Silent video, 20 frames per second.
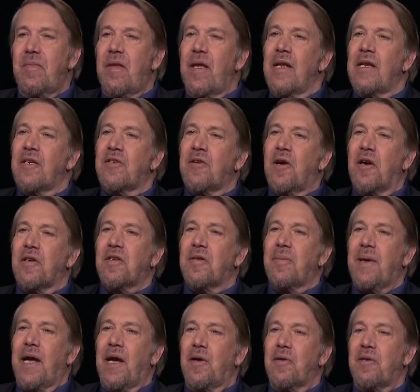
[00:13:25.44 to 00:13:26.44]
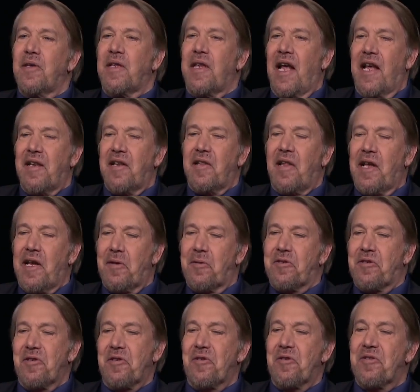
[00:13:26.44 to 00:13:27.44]
They talked about, and they had a
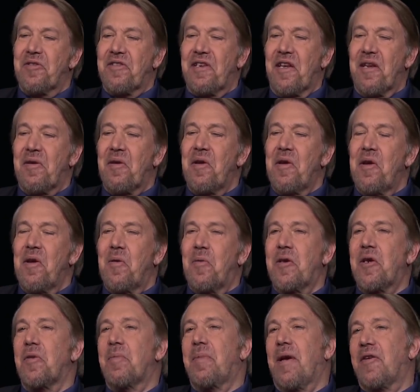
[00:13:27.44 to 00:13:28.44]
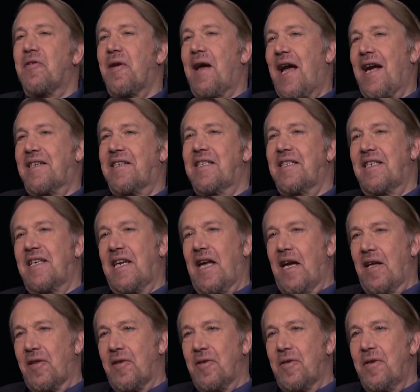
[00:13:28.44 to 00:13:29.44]
language in there and said, we are better acting
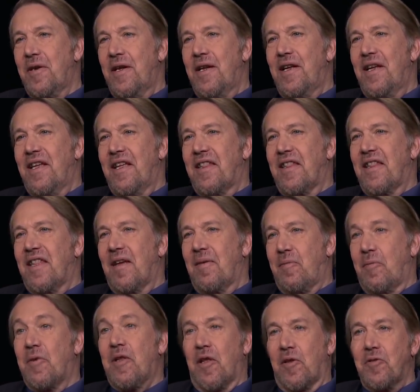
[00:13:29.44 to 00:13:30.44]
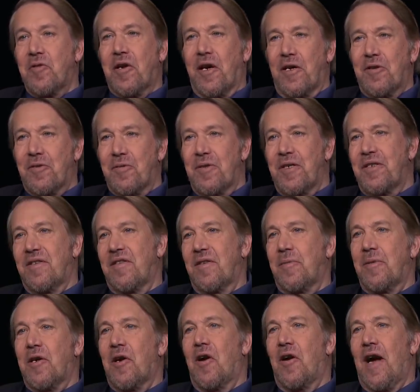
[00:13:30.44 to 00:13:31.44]
together than, with other countries than
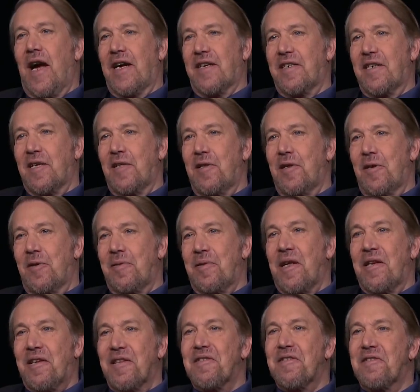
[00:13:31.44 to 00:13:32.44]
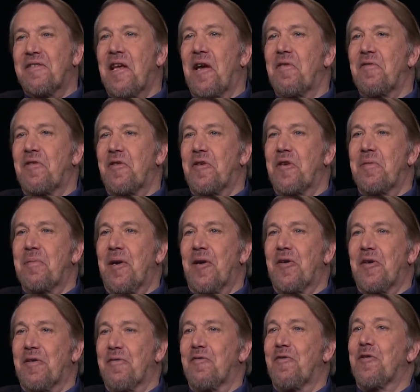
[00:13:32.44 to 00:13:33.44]
we are acting alone. That doesn't sound very
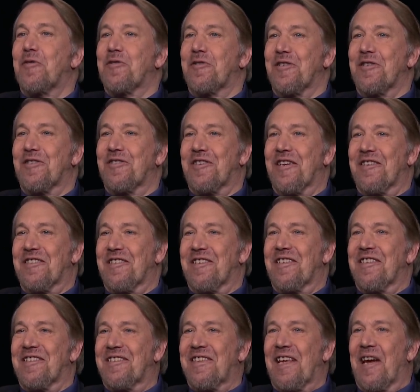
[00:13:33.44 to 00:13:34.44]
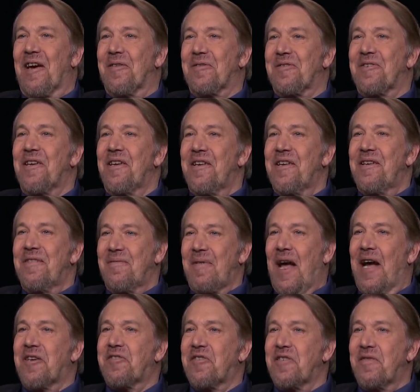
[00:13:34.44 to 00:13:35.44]
America first-ish, does it? It sounds
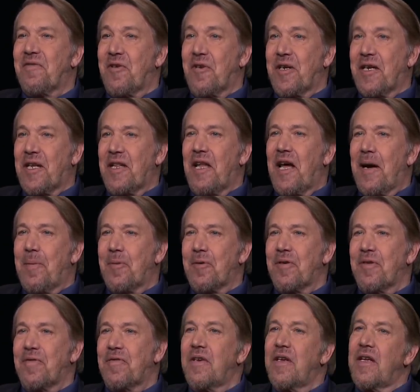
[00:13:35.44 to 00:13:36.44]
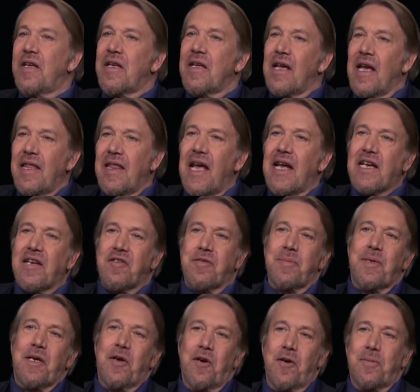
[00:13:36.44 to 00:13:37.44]
actually very collaborative, and that gives
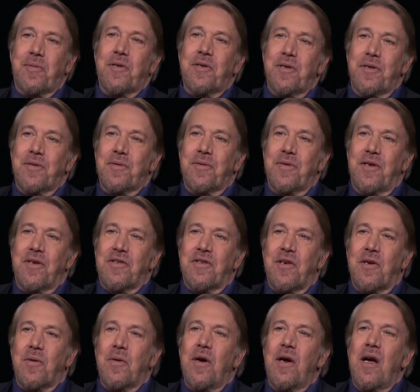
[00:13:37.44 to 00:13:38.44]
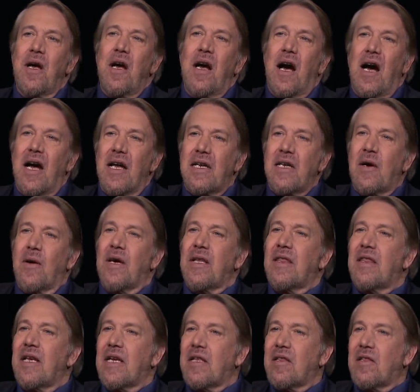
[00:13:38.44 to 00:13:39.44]
me hope, too. So, I
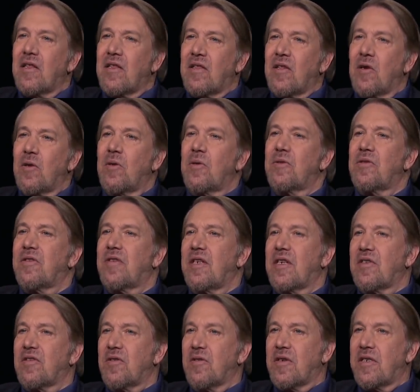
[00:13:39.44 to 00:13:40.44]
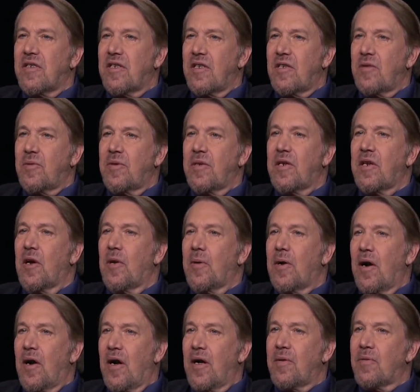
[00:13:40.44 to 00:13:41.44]
think that those things are continuing to go
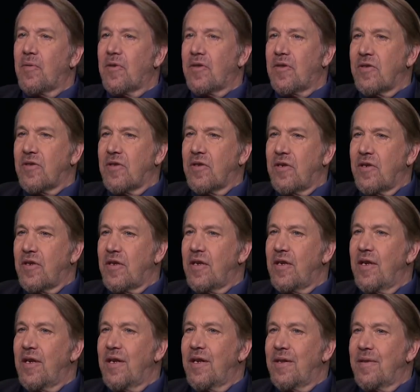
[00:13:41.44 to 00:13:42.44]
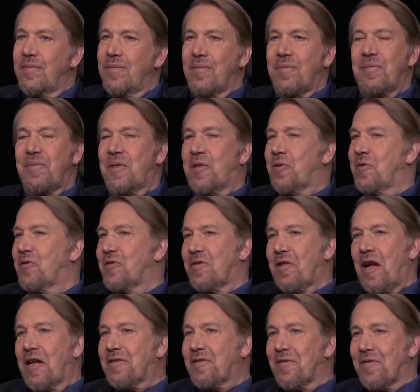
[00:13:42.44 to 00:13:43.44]
on, which is good. There's
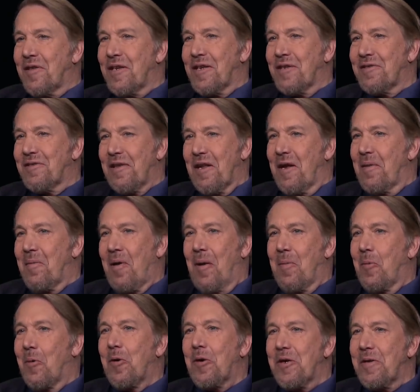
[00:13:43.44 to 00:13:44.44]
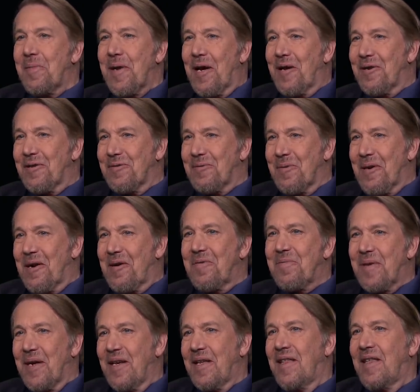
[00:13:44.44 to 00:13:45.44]
lots of things that I'm worried about as well,
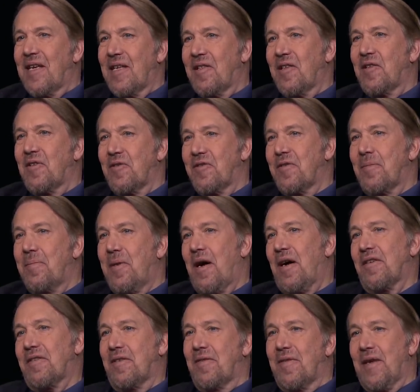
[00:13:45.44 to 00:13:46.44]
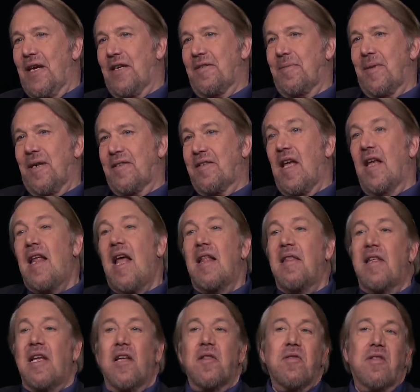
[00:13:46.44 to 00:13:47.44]
but I think that there's some positive aspects.
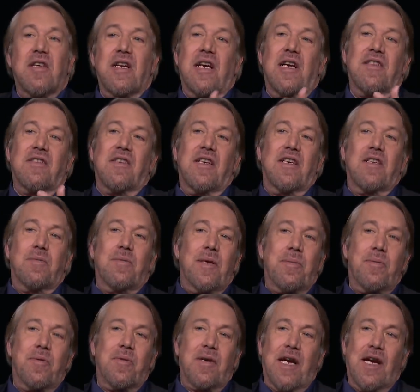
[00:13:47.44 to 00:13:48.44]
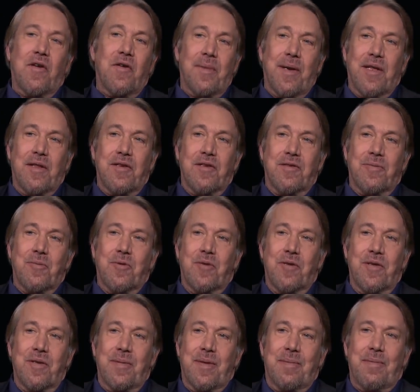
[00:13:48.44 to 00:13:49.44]
And the other thing I'd say is people care about this
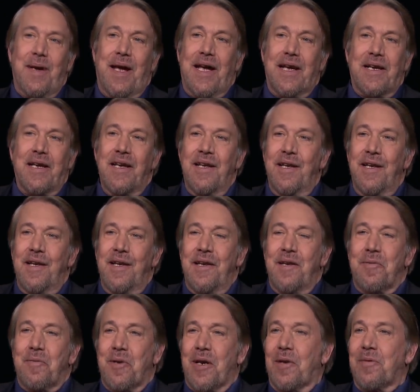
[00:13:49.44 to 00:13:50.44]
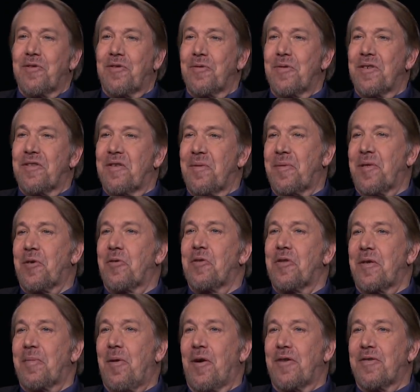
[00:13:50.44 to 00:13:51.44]
more. I mean, back when I was doing some of the
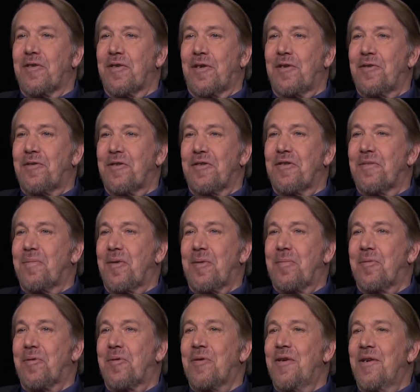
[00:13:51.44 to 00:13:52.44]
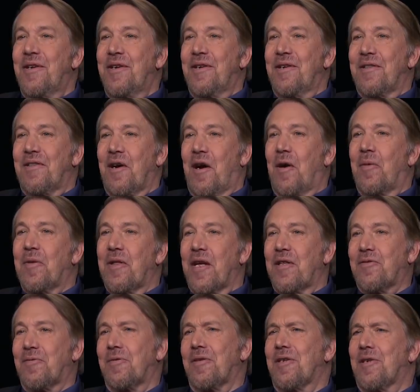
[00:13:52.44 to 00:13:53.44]
early prosecutions, people thought, well,
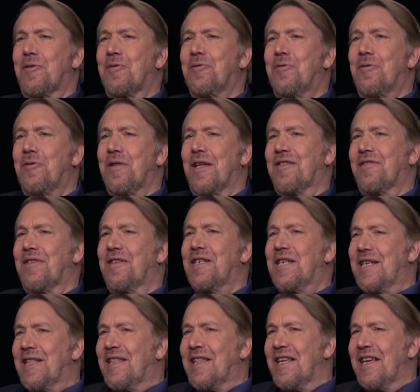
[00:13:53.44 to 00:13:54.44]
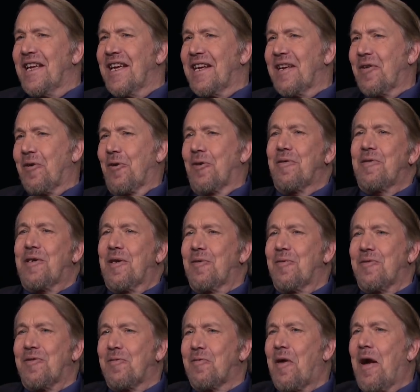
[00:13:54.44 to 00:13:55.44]
that's really cool, that's a neat thing, or
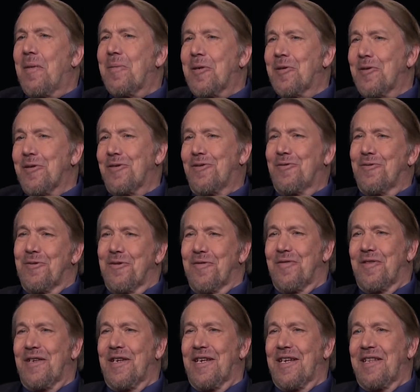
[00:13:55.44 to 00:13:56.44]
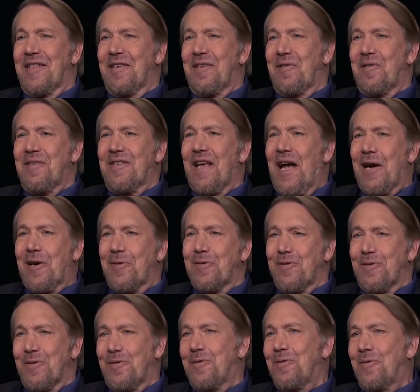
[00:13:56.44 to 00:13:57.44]
it's a Robin Hood sort of thing, these hackers
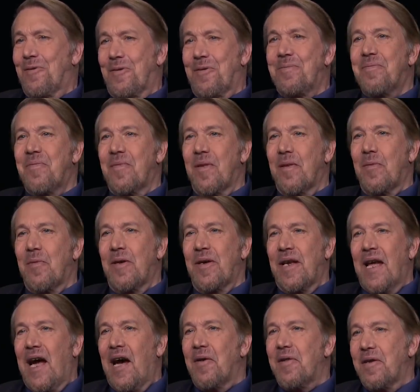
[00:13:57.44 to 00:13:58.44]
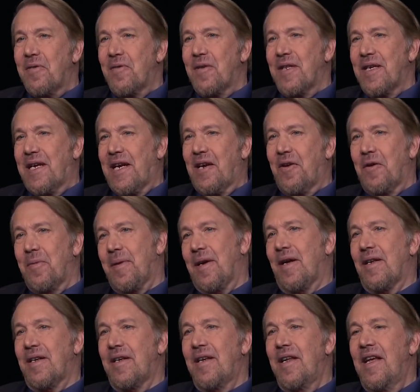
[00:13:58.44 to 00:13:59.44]
are cool, where now they really care
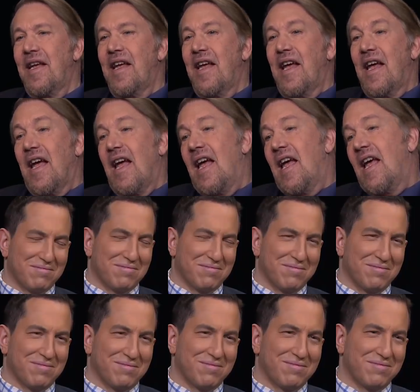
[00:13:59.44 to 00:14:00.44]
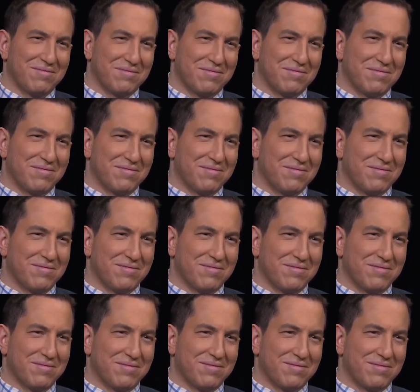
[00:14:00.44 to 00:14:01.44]
about it. And
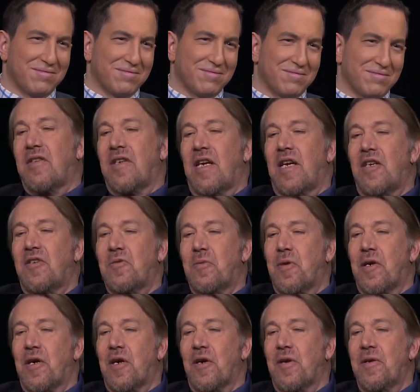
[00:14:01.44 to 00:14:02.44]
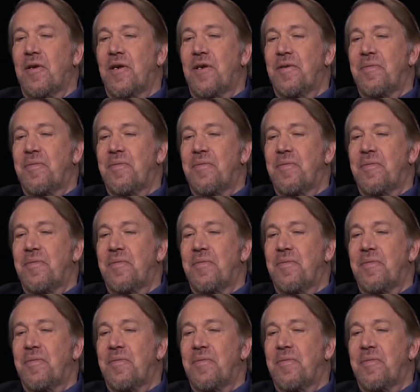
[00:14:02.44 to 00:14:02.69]
I think we're at the stage where,